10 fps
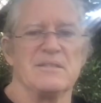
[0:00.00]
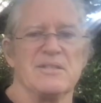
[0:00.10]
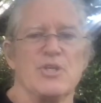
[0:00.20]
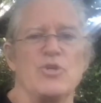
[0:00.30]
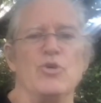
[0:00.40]

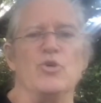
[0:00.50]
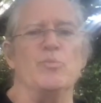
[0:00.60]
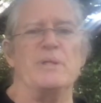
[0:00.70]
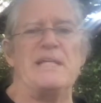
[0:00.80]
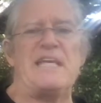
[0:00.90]
You
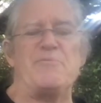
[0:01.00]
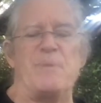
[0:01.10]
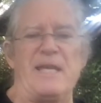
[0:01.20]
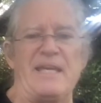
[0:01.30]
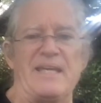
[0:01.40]
believe
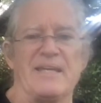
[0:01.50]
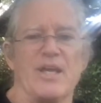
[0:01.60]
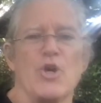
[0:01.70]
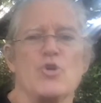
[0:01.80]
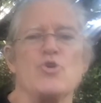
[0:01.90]
me,
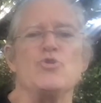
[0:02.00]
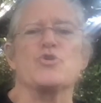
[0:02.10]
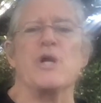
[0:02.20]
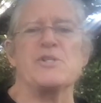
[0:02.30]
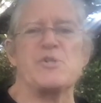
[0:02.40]
you
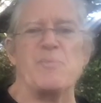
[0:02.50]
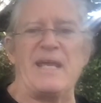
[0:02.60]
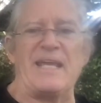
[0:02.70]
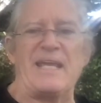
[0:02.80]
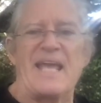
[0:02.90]
trust
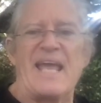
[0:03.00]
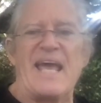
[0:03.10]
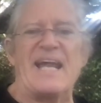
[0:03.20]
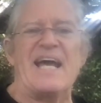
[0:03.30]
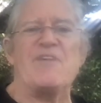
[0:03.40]
me,
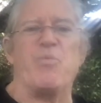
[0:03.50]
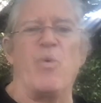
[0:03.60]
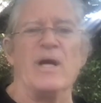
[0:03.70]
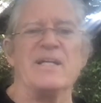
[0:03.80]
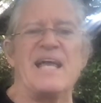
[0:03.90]
and I have
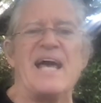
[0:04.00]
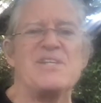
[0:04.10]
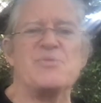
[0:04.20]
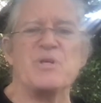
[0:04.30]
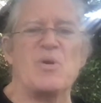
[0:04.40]
one
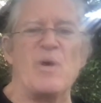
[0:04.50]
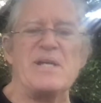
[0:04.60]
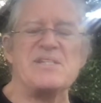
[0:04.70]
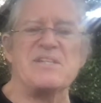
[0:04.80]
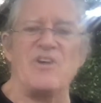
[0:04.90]
last
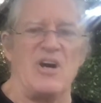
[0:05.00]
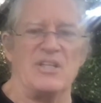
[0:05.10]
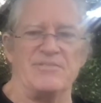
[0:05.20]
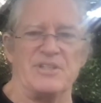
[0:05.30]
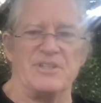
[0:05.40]
request of all
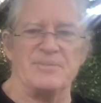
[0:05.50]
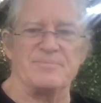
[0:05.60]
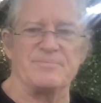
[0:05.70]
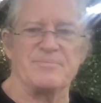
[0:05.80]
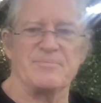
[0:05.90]
of you.
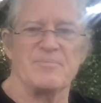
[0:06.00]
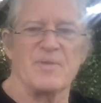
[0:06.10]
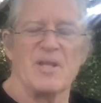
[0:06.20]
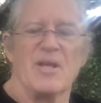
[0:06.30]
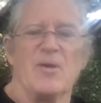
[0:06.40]

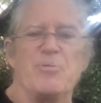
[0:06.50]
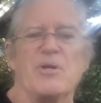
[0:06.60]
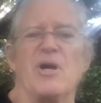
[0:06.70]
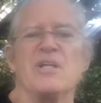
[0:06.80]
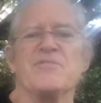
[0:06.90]

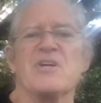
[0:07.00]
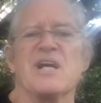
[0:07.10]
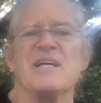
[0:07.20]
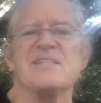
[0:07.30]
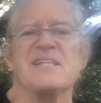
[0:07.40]
Put all of your
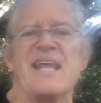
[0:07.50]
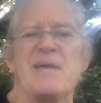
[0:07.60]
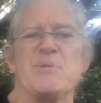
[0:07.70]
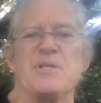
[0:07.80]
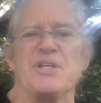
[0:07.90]
guns and
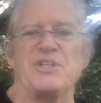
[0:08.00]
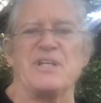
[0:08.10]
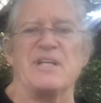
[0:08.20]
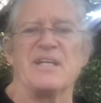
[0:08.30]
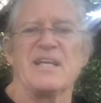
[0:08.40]

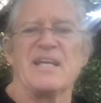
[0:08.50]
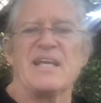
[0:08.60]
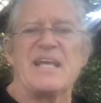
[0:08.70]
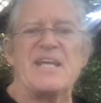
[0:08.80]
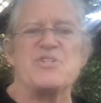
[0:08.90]
ammunition
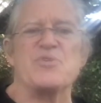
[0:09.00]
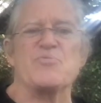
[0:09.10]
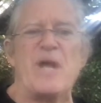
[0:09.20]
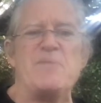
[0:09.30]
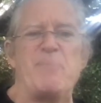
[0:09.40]
into
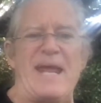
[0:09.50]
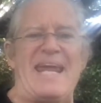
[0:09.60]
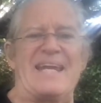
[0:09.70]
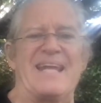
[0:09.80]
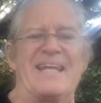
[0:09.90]
red
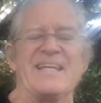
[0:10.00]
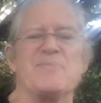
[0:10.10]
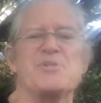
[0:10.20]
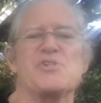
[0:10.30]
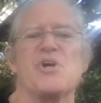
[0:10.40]
paint and let
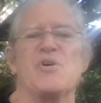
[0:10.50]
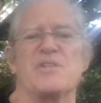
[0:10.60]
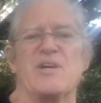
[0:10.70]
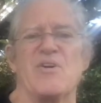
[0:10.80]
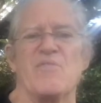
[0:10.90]
them soak
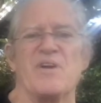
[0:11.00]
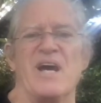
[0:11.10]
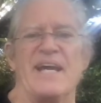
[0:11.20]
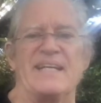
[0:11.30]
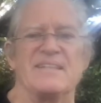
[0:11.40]
there overnight.